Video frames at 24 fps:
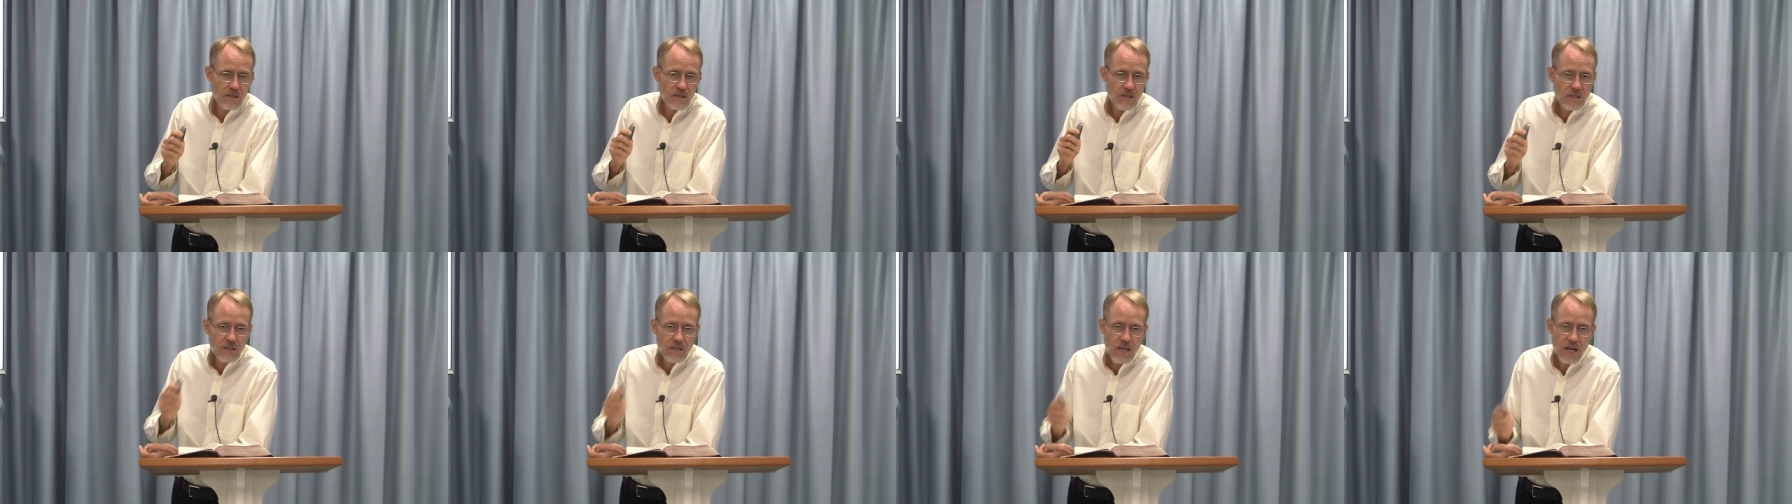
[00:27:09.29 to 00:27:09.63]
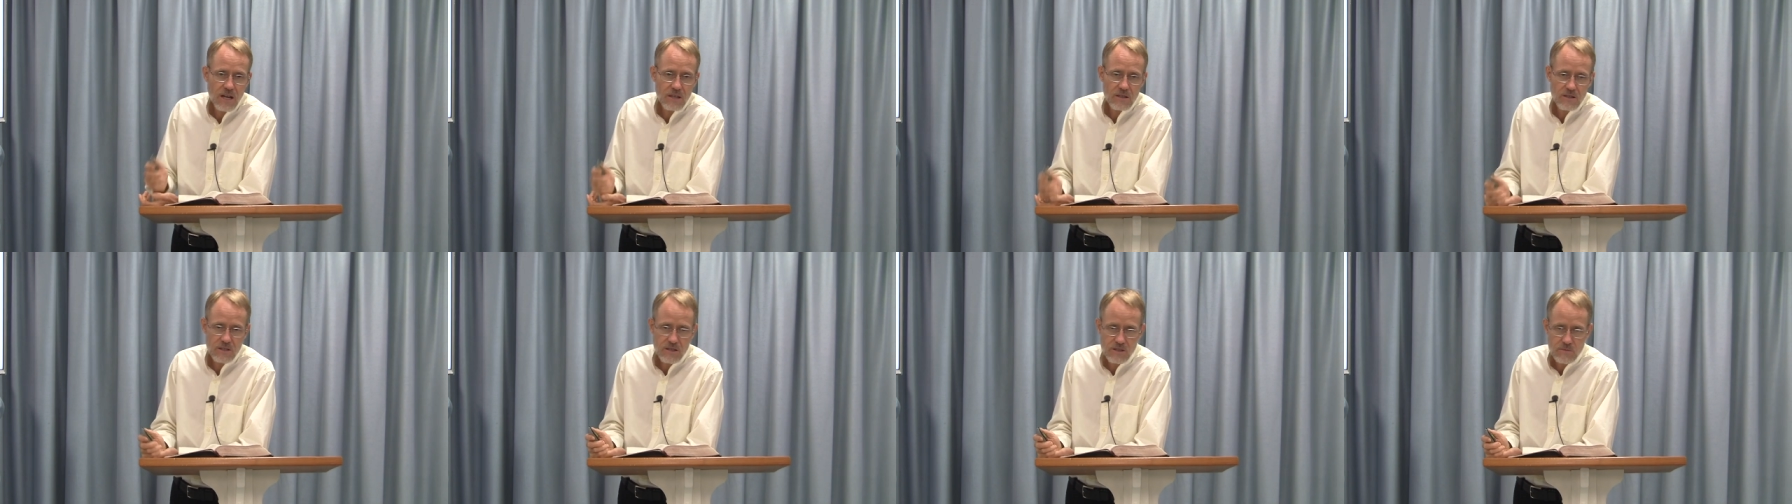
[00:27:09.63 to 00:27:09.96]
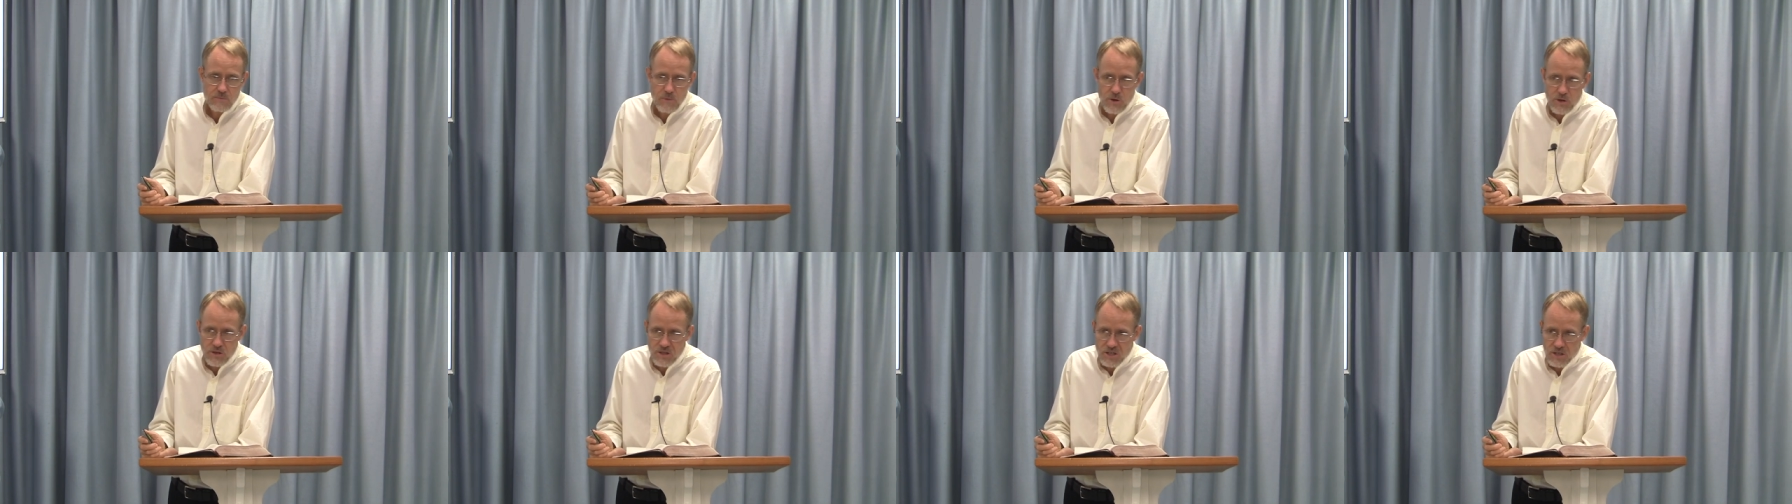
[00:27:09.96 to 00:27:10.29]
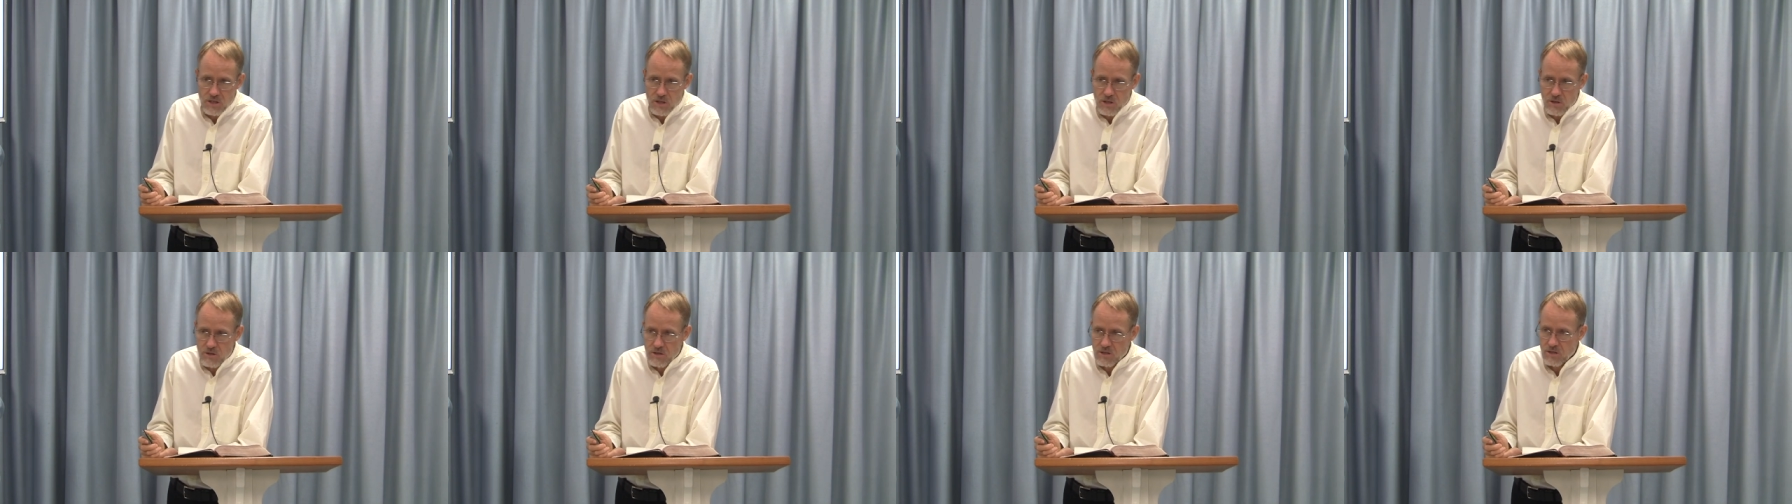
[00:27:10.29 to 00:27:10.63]
the countless
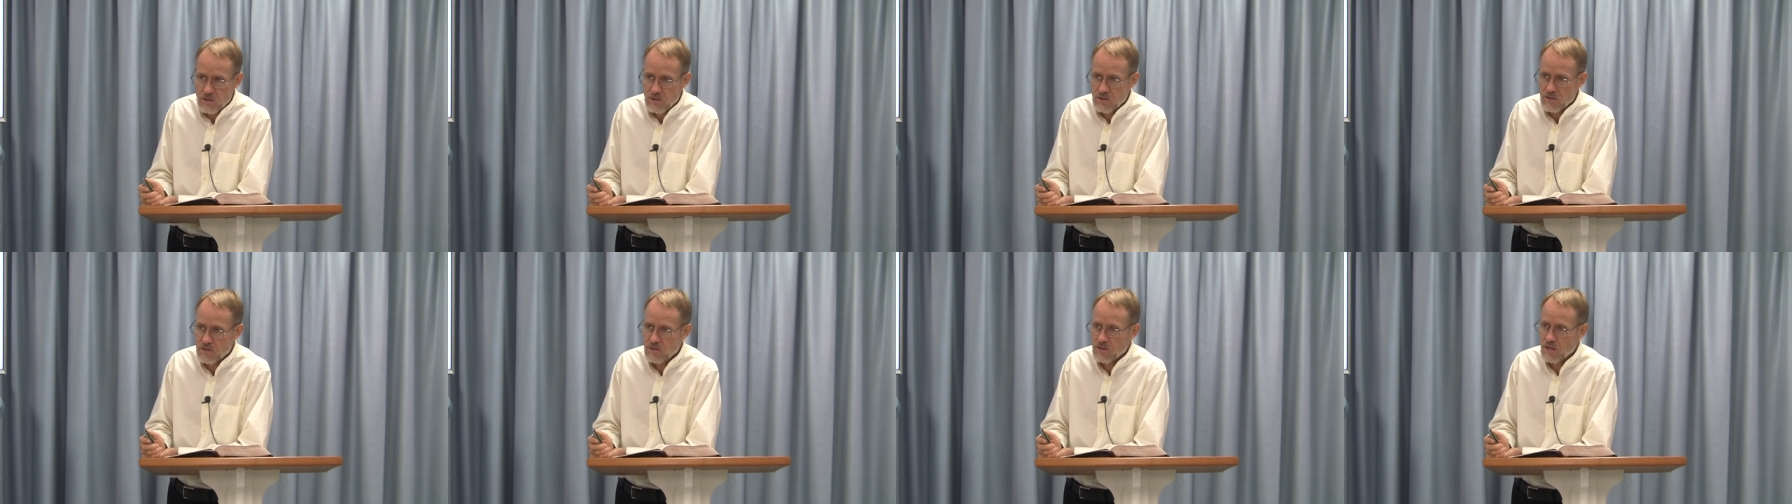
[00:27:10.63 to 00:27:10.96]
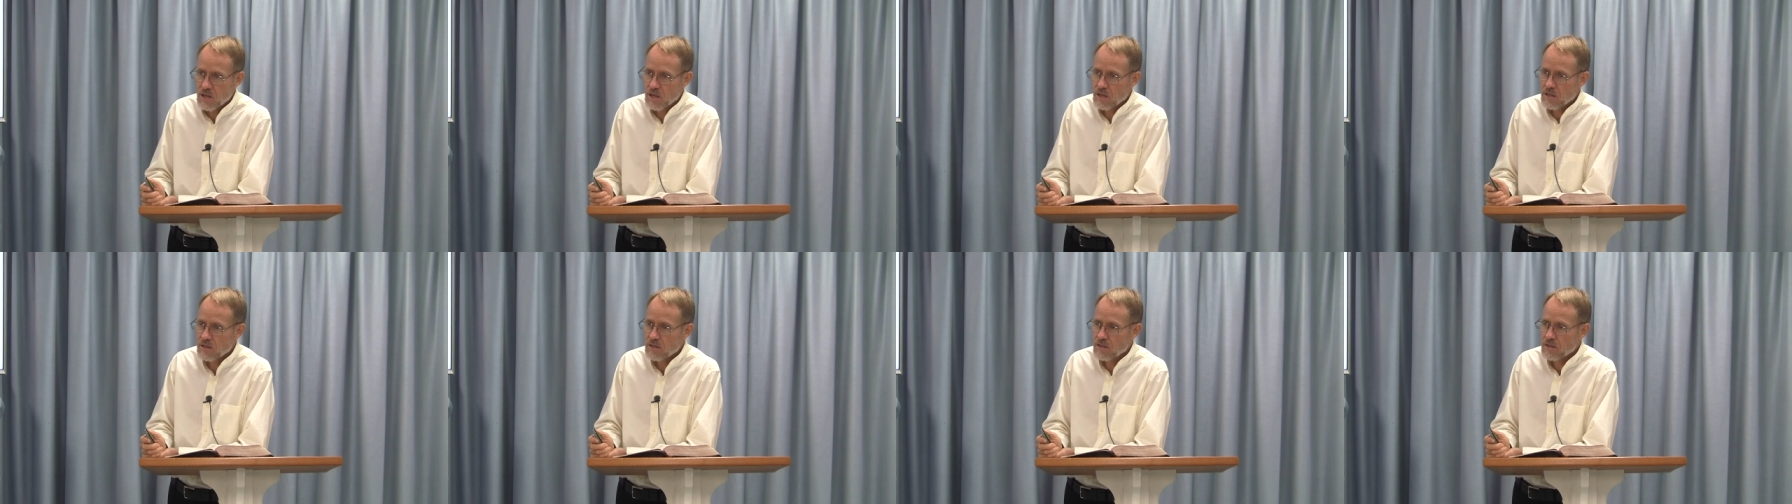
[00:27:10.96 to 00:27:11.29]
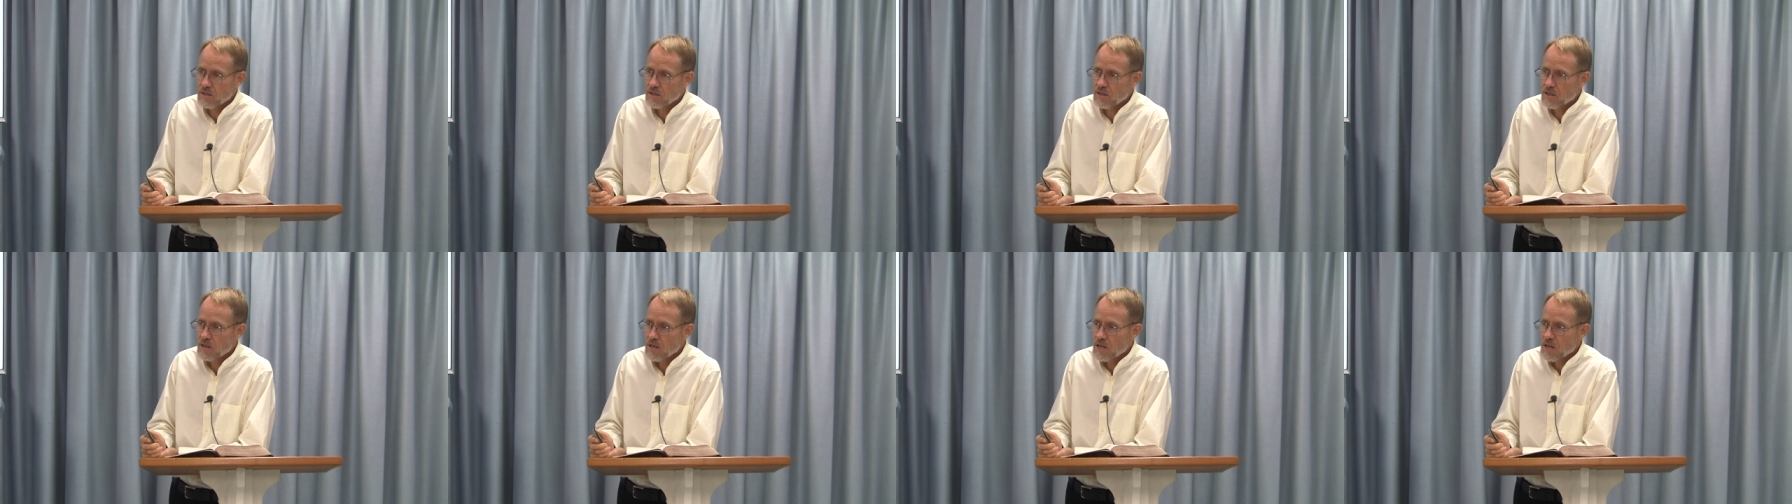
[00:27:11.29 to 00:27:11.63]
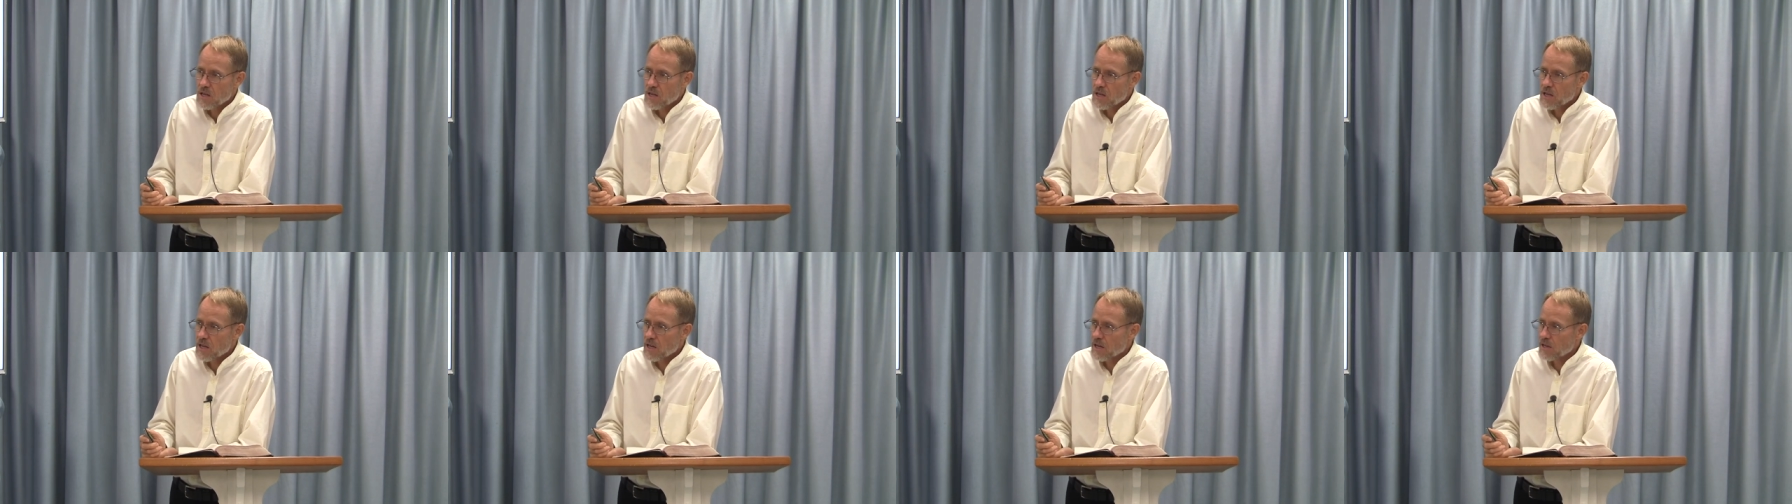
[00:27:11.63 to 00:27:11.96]
persecutions and,
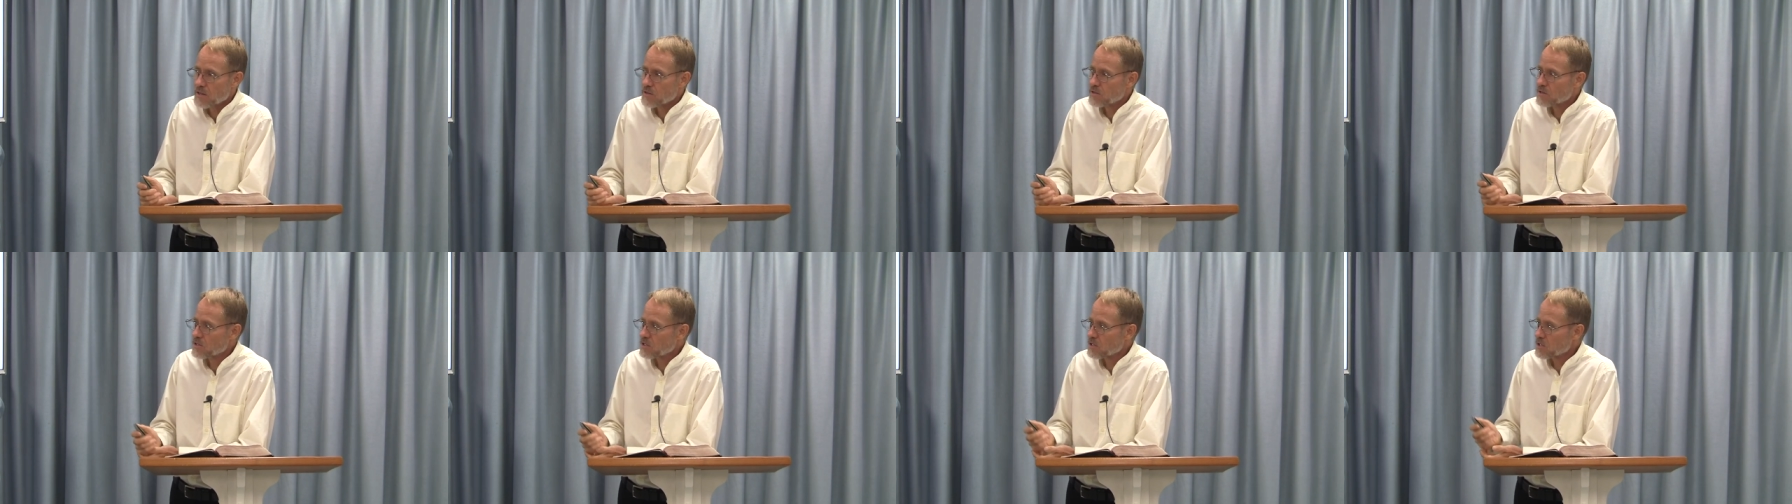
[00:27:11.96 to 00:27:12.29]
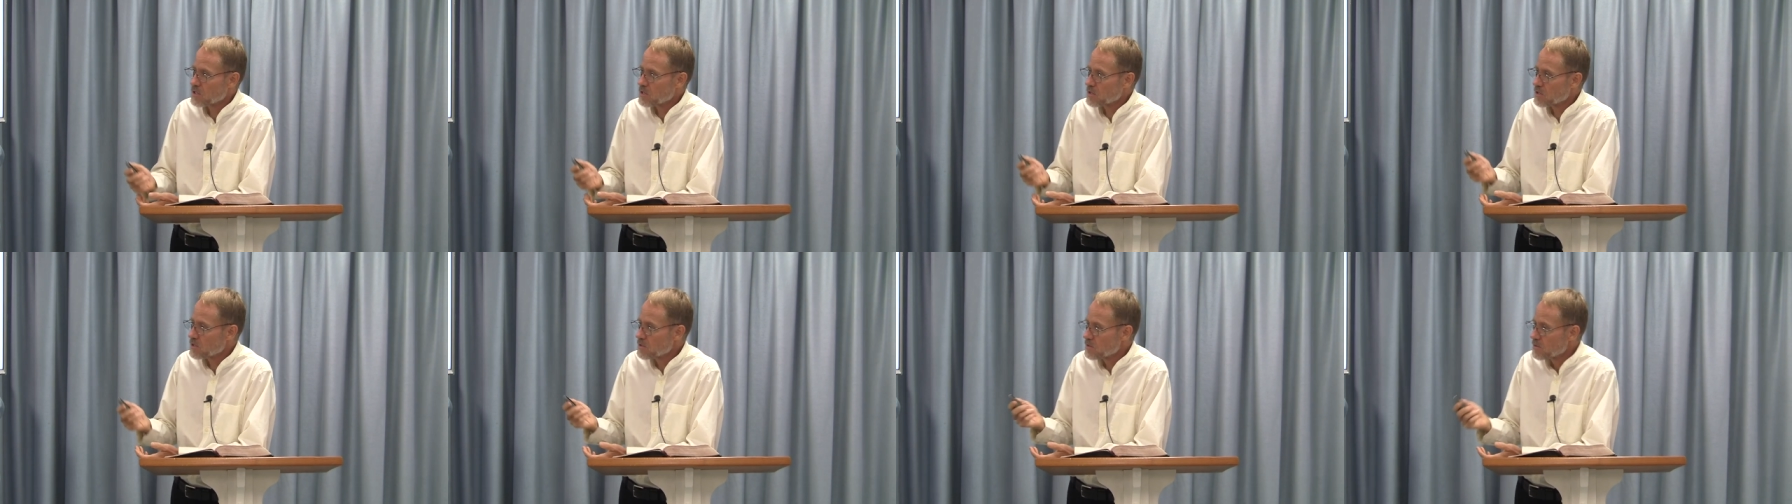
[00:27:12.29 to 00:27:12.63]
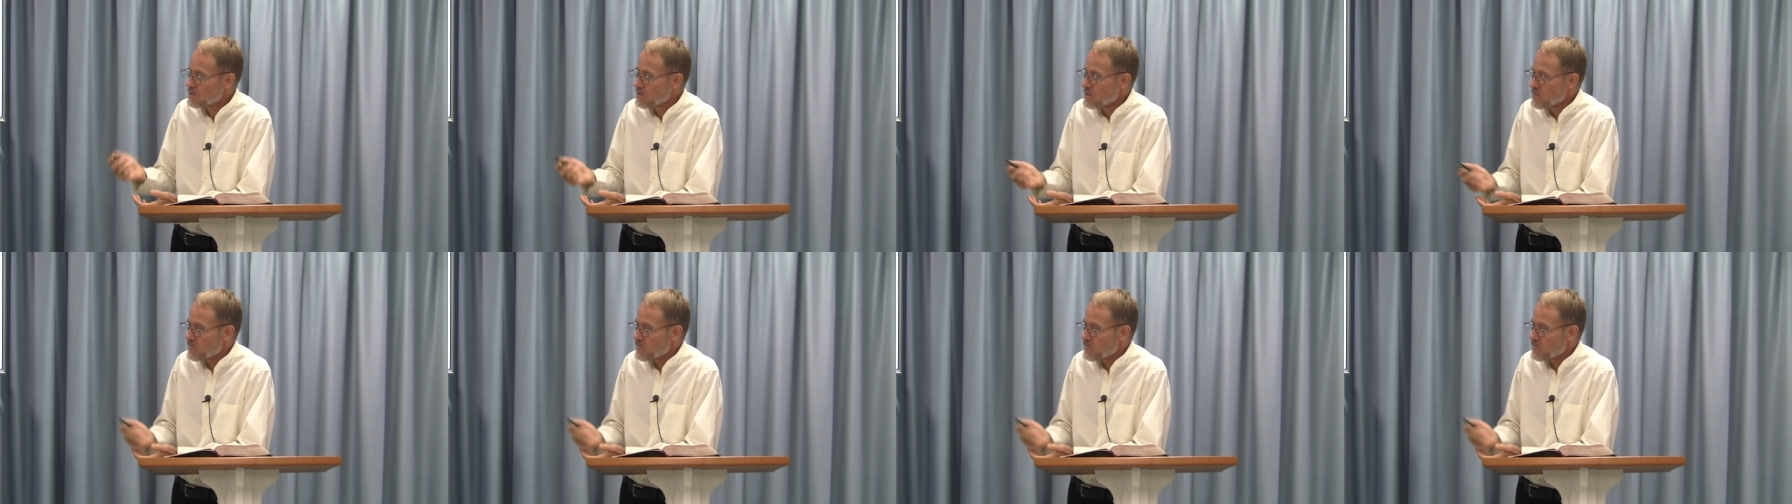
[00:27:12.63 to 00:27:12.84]
and the,